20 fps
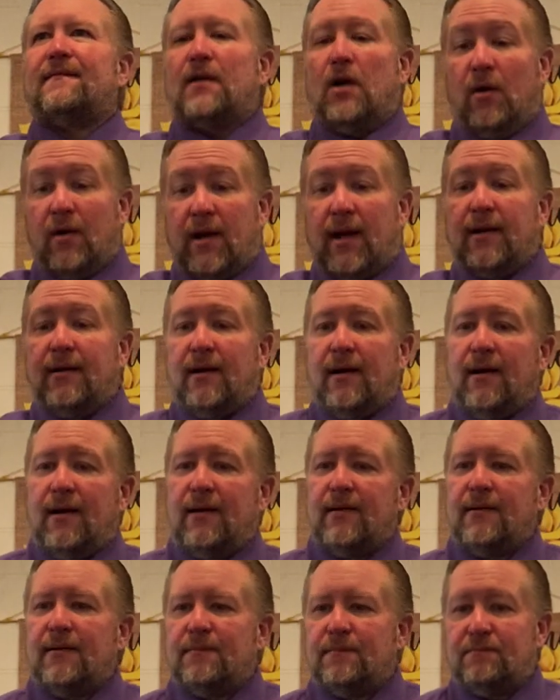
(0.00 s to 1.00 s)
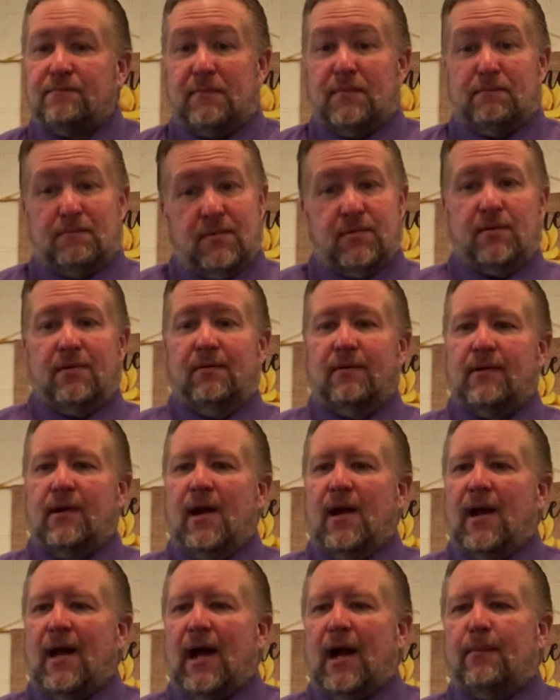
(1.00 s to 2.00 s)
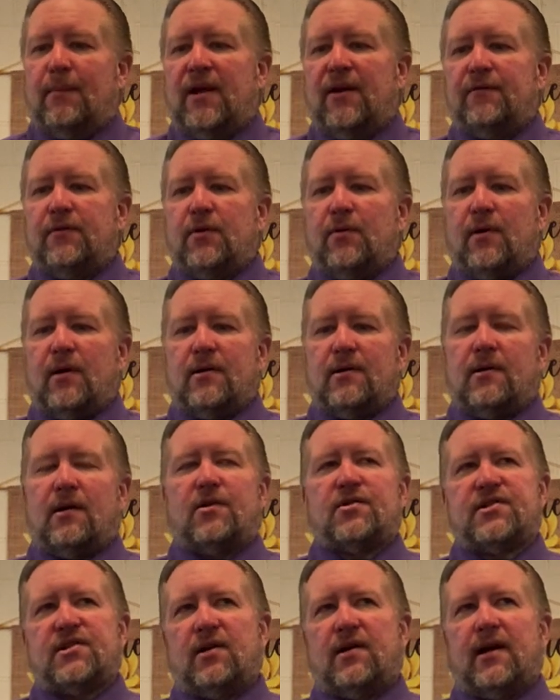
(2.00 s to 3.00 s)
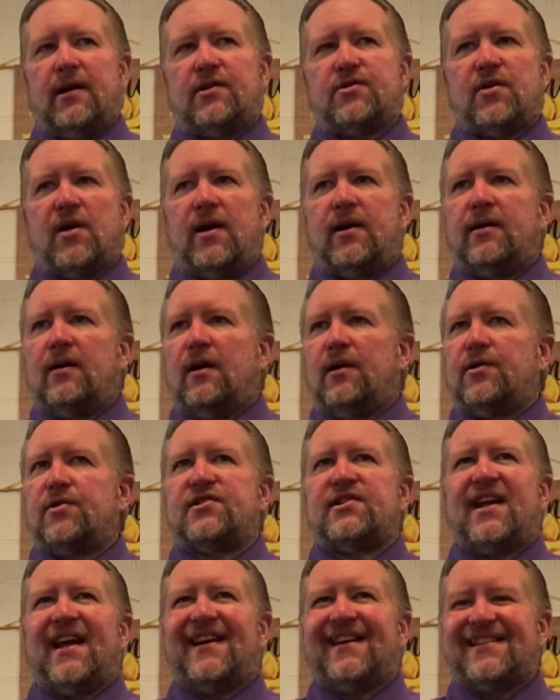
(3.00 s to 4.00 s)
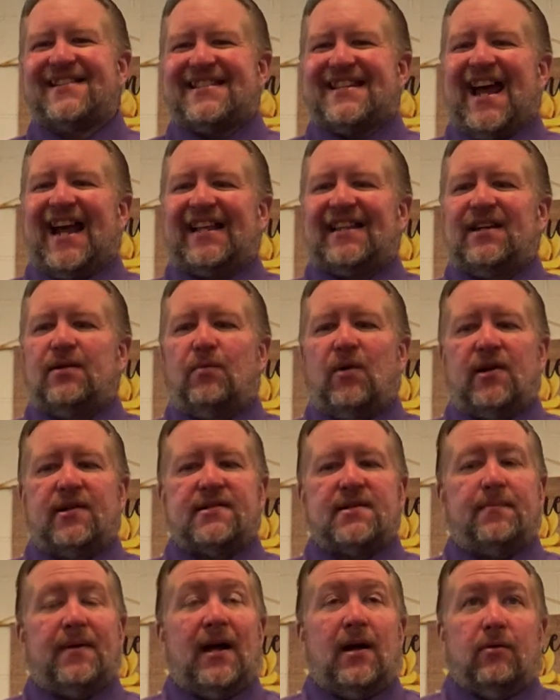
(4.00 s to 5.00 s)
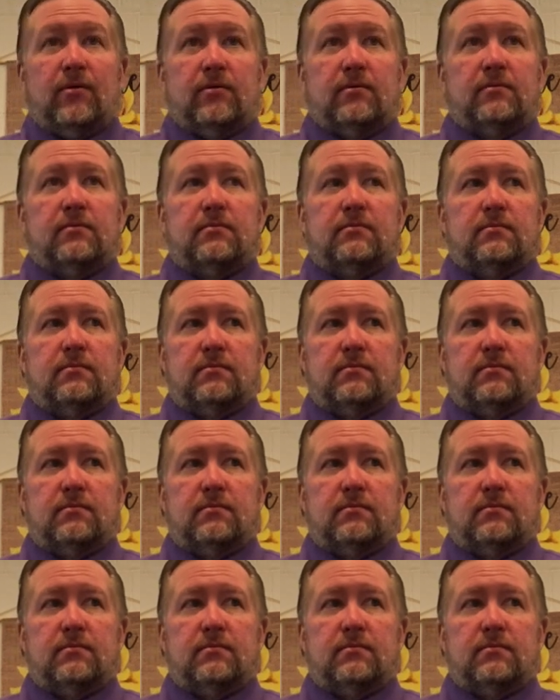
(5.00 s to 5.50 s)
Okay, cool. How many of you are still kind of trying to understand exactly what it's about?